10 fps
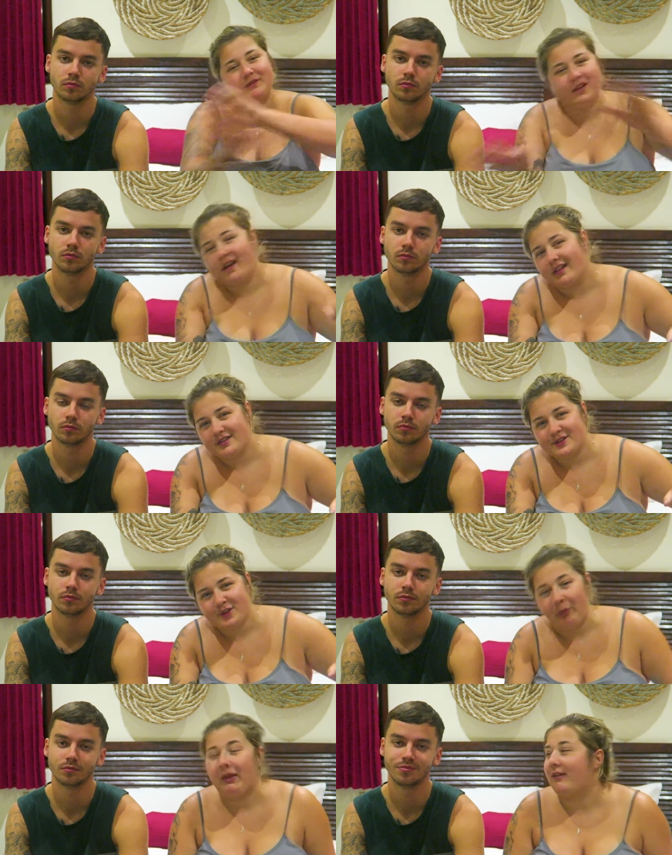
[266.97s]
Speaker 1: with the
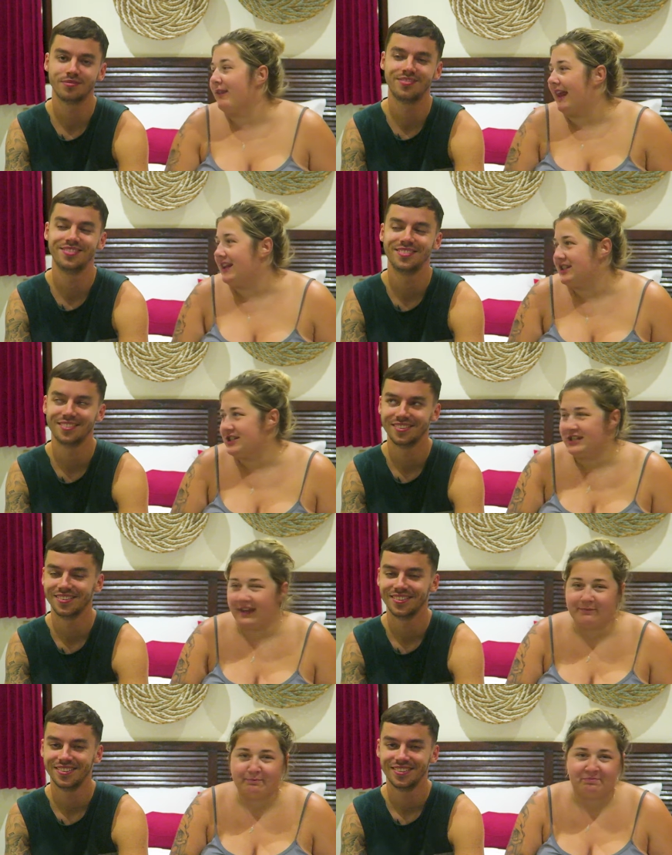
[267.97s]
soppy
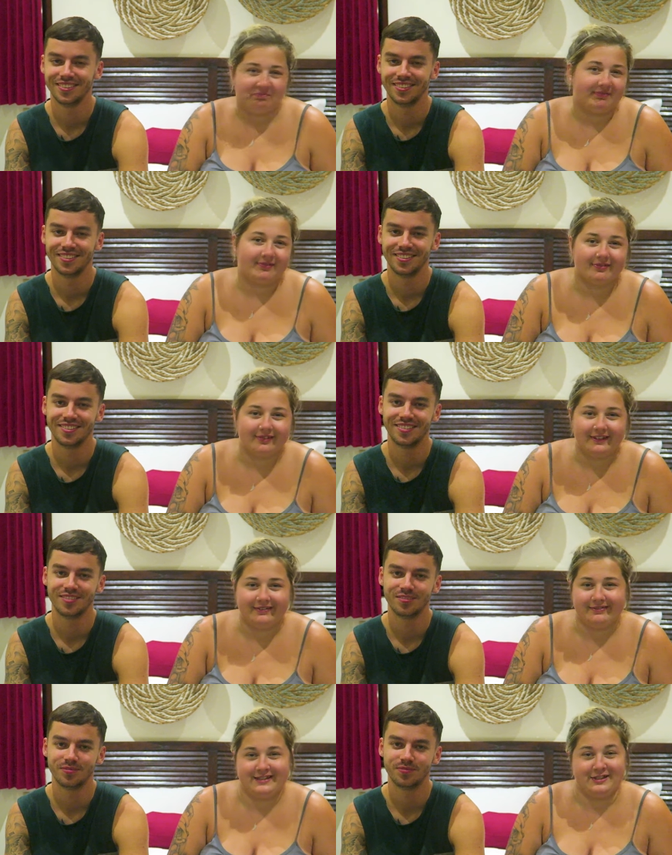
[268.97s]
relationship
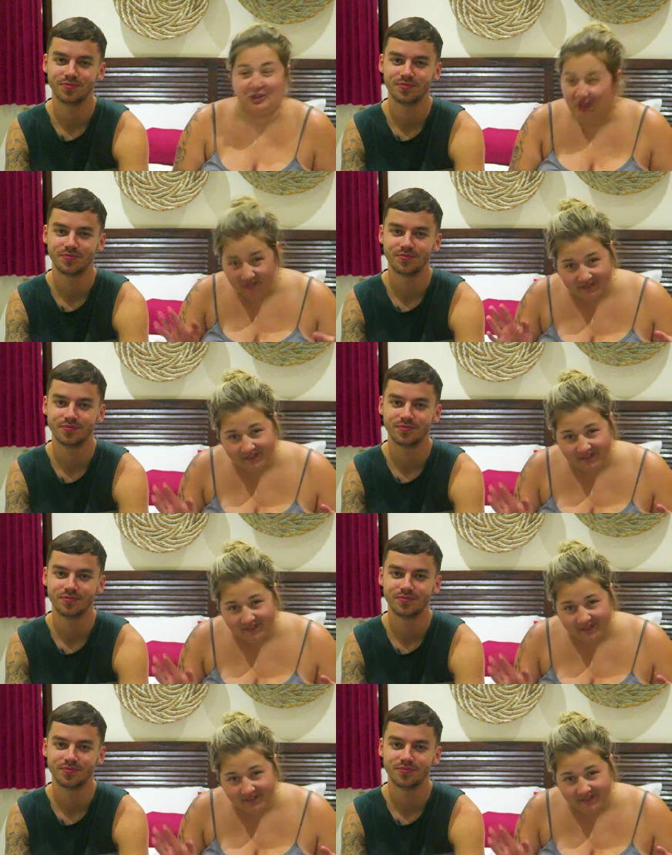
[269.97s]
stuff.